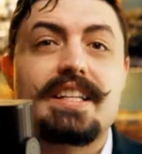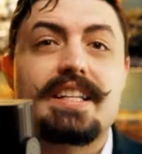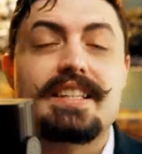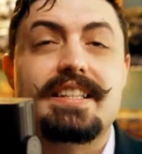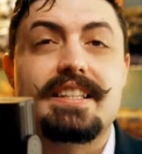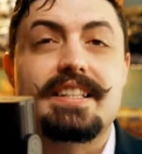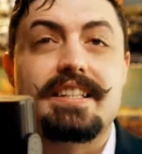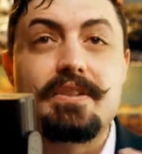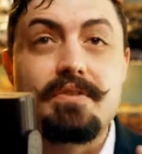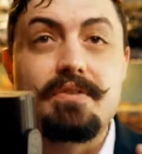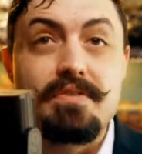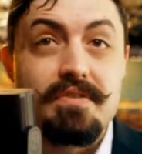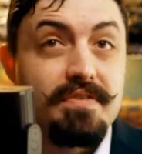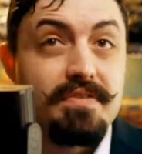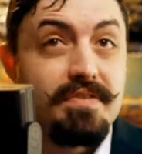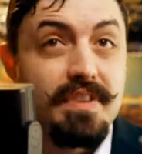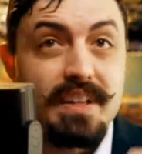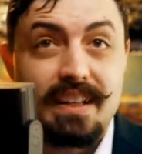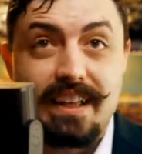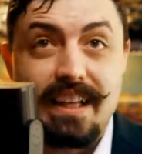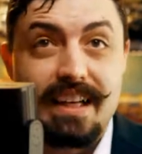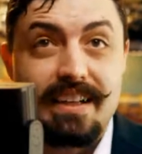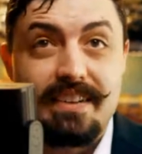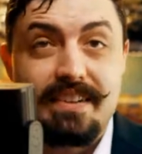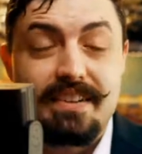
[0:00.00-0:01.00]
you fill
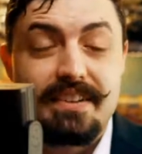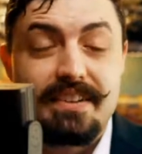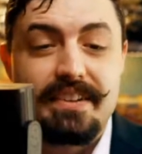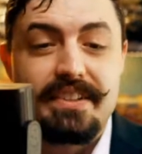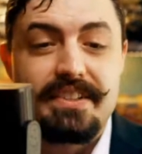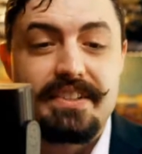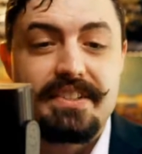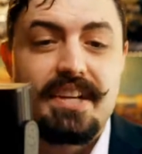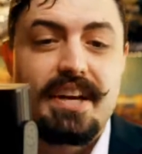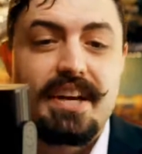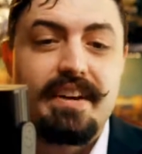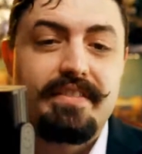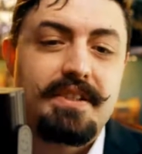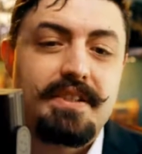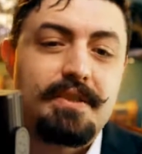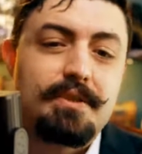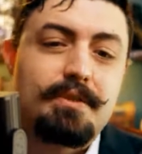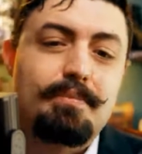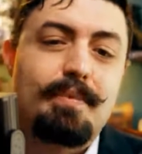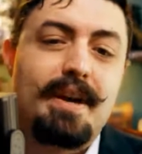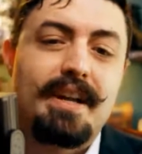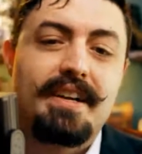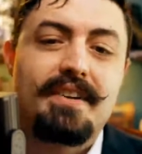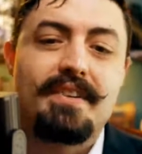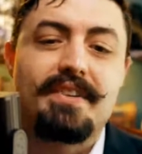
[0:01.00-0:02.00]
out all the stuff, you
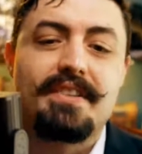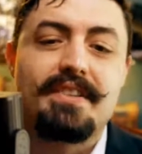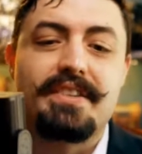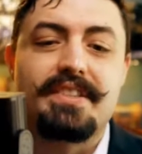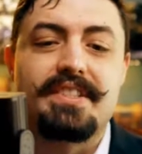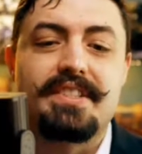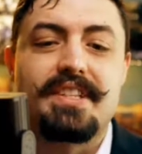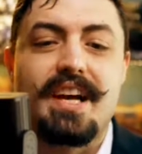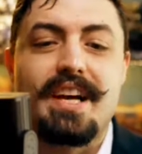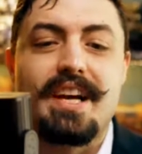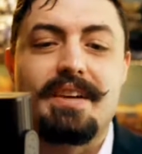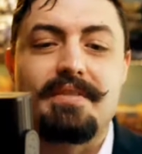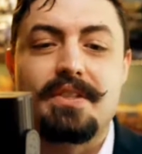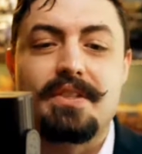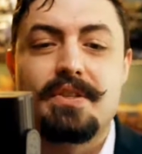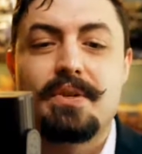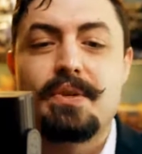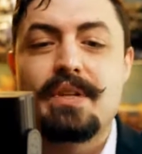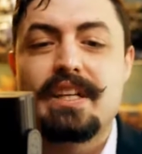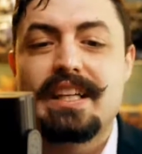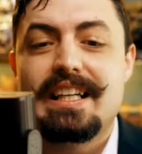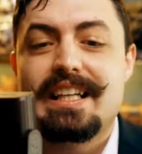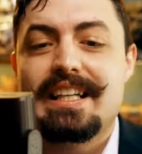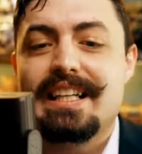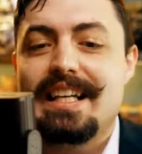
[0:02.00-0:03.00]
spend all the time
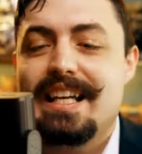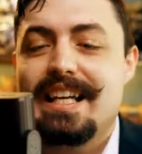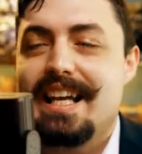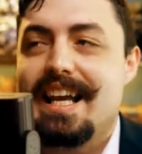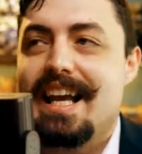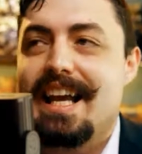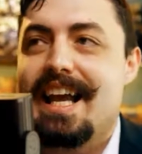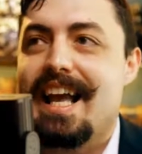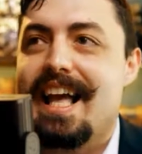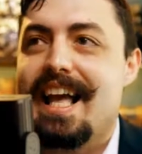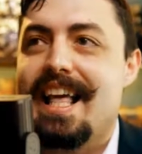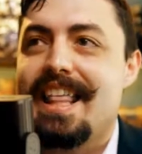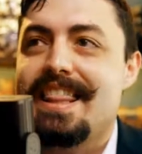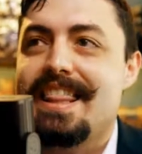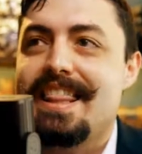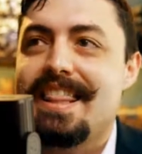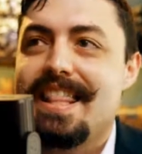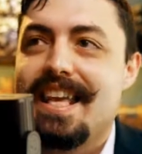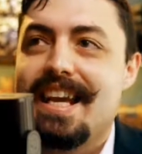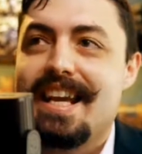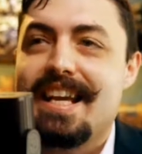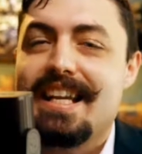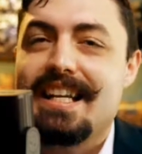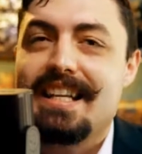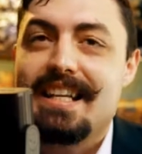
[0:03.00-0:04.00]
doing it, and
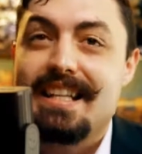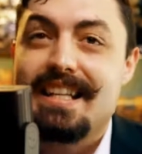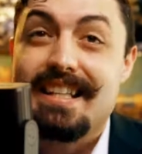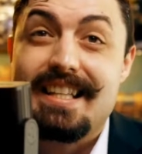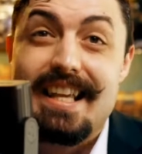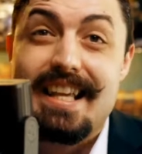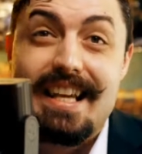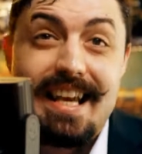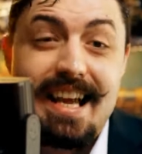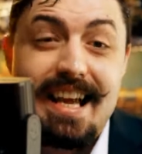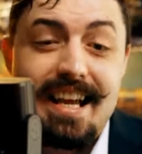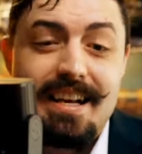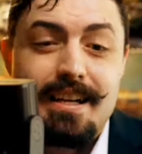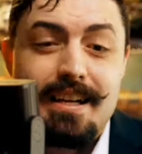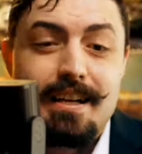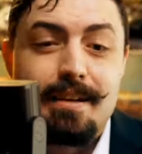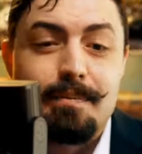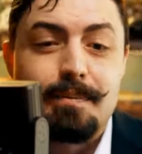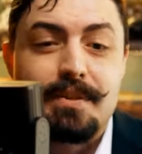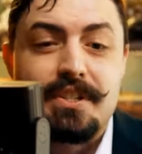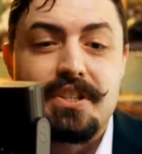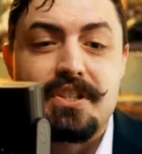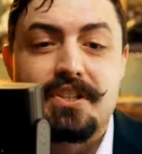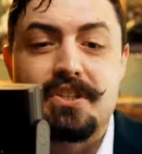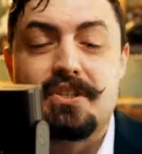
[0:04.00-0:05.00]
then they end up
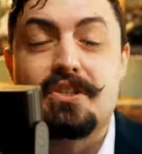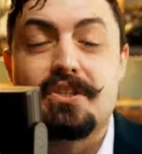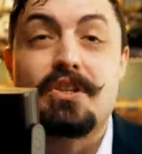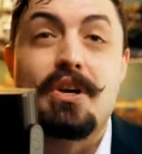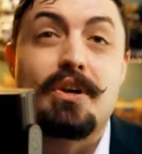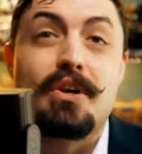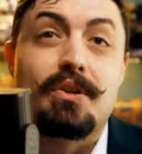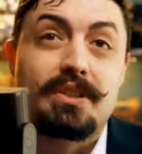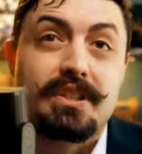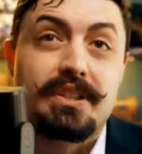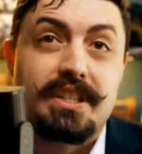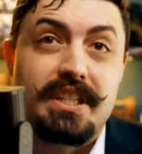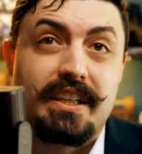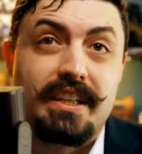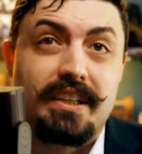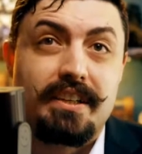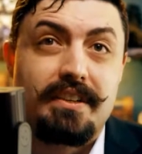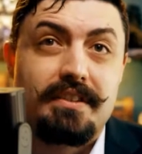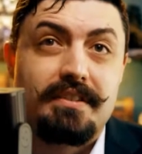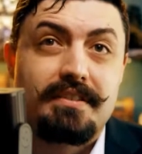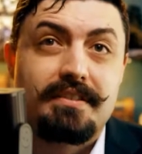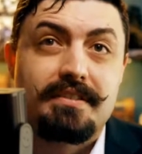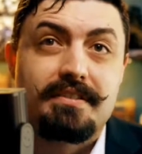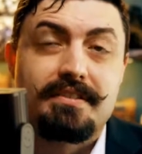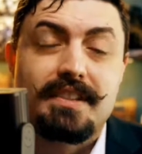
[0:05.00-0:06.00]
just ghosting
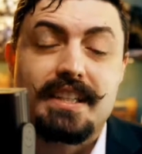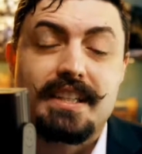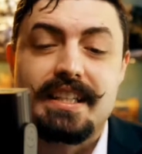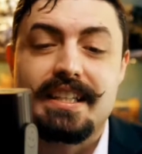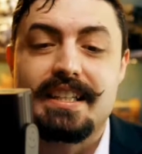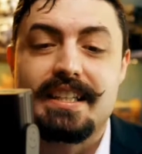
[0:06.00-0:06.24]
you, right?